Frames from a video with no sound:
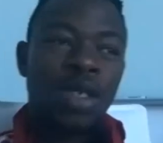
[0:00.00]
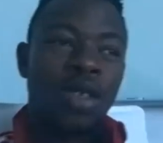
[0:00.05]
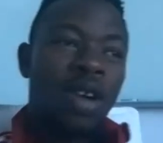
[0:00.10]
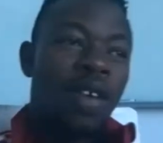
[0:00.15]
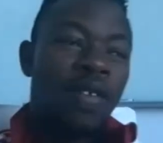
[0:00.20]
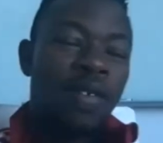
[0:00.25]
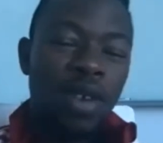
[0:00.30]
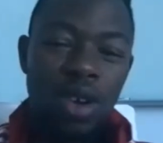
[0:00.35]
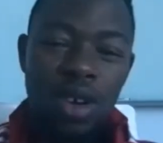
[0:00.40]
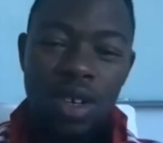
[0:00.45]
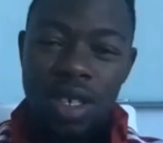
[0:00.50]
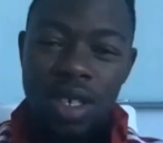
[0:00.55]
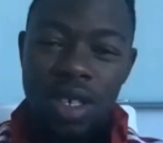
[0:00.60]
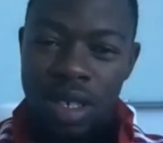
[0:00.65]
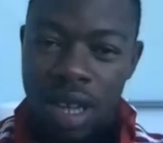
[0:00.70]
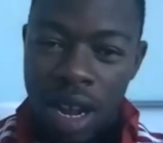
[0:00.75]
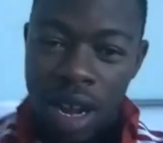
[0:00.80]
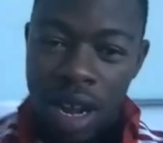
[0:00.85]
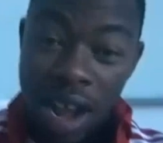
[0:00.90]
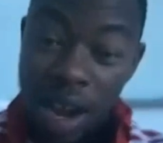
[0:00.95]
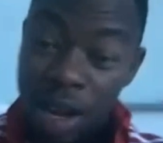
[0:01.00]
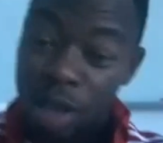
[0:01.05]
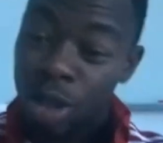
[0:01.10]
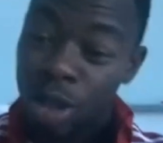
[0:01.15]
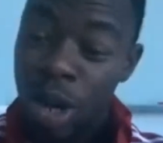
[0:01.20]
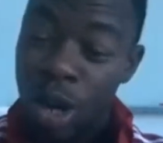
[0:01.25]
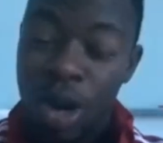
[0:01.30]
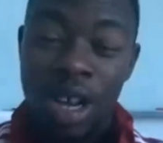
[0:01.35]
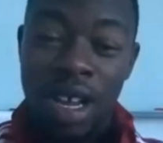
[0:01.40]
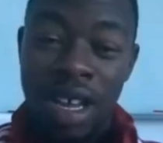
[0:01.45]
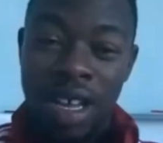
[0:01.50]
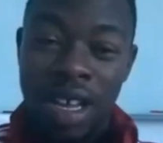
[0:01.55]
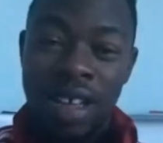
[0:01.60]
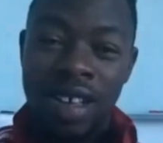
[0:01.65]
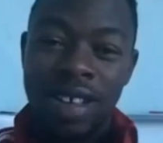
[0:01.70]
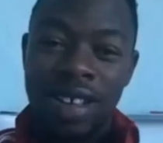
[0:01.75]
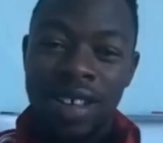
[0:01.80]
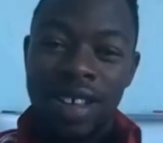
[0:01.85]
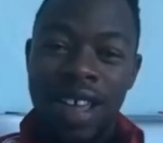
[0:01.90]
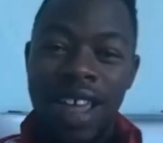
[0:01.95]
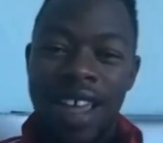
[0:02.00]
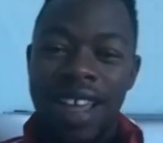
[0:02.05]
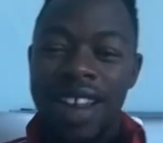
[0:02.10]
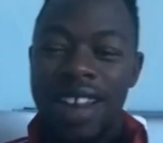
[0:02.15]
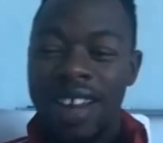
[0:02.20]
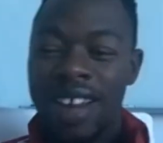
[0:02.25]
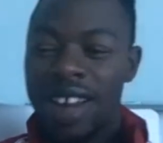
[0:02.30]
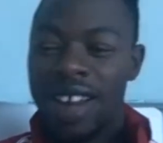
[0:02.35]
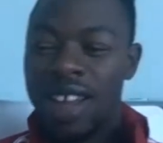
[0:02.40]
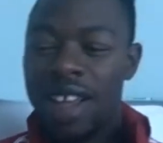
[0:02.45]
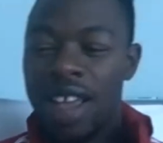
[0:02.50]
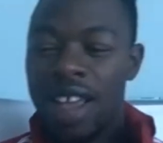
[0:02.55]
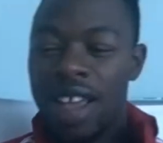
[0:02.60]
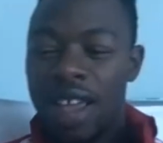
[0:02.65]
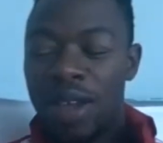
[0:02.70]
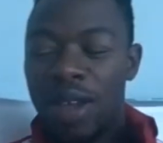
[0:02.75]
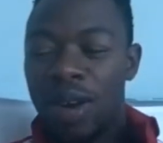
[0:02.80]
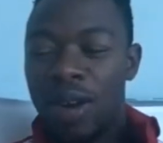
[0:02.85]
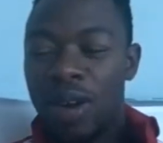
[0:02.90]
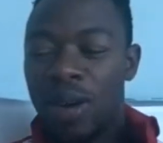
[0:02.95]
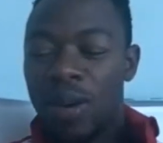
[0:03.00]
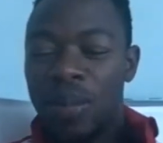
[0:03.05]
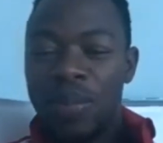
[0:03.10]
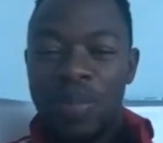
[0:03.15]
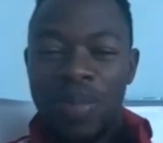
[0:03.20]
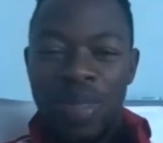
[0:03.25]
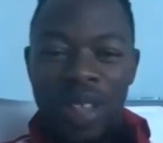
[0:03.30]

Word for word: you have noticed, I like talking, and you know, me too.